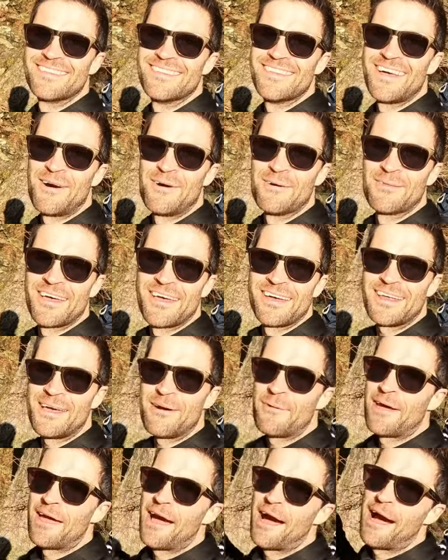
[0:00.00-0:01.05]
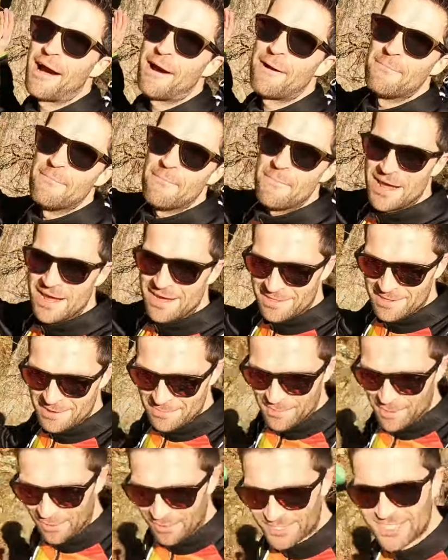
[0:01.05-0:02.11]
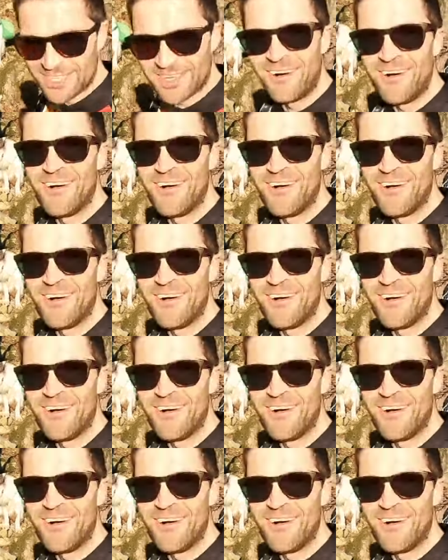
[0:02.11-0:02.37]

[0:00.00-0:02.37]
Now then, here we are, me and the mutt,